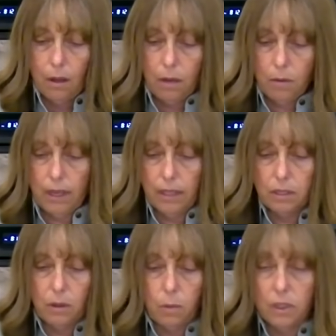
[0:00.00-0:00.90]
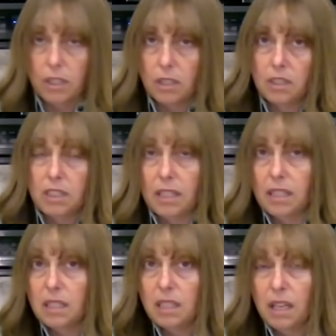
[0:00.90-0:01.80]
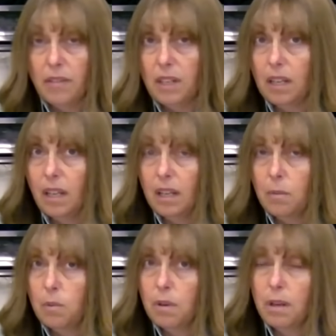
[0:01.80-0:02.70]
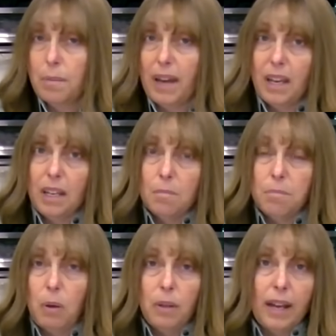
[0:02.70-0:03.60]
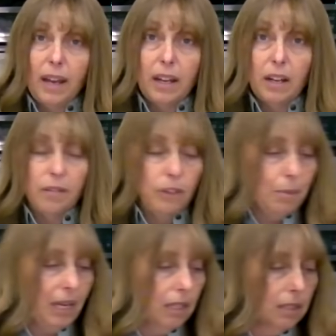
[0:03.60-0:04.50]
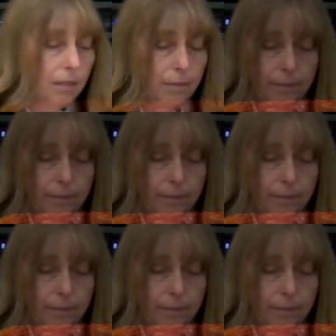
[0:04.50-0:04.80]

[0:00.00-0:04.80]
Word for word: Okay, so we're just going to stick this in the oven, and then we'll come back and pull it out here in a few minutes.